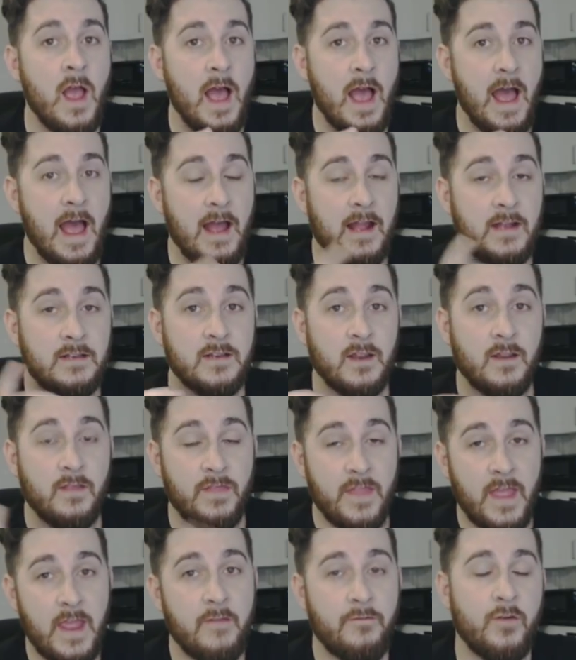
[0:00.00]
and
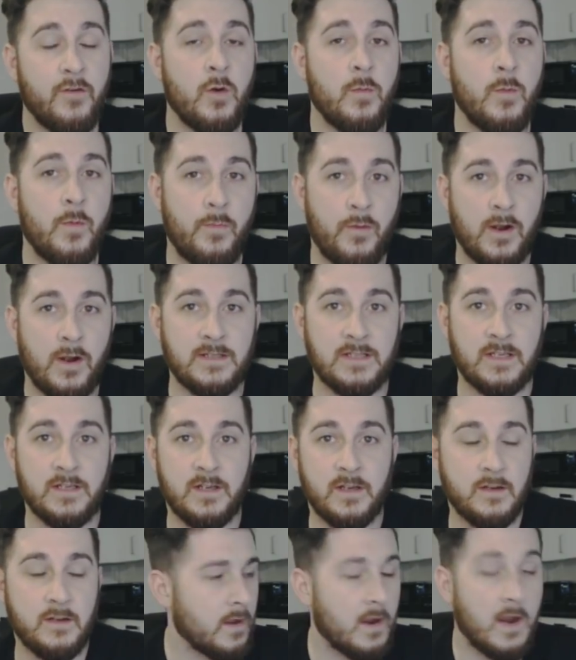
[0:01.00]
their former
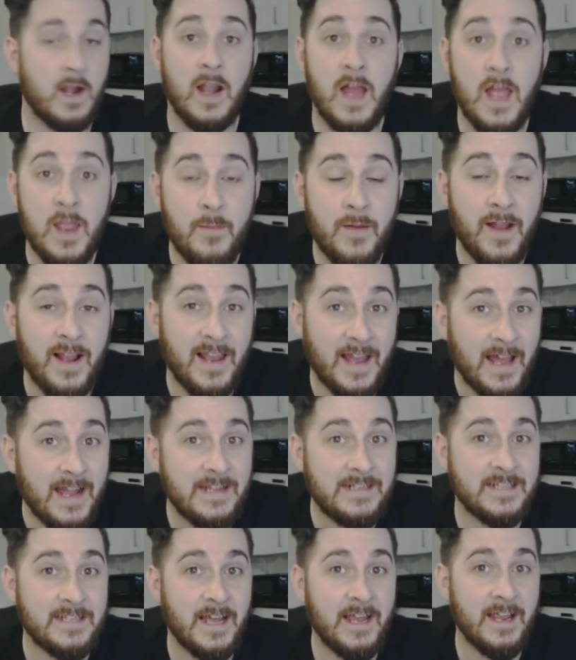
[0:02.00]
president, Kleber
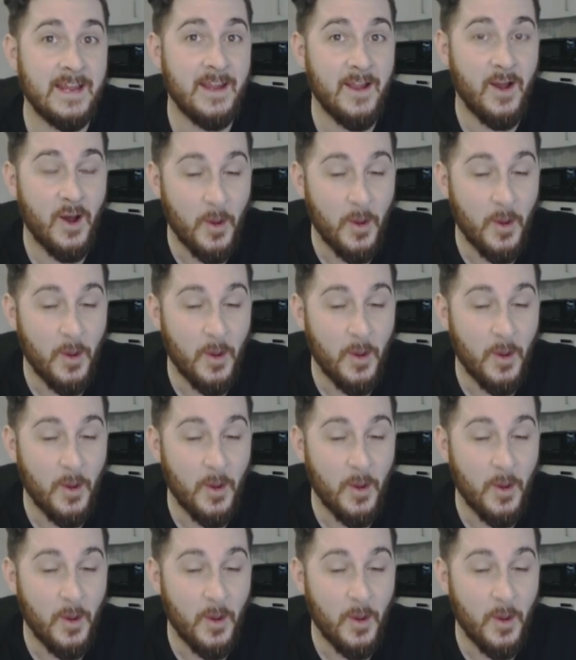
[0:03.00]
Leite,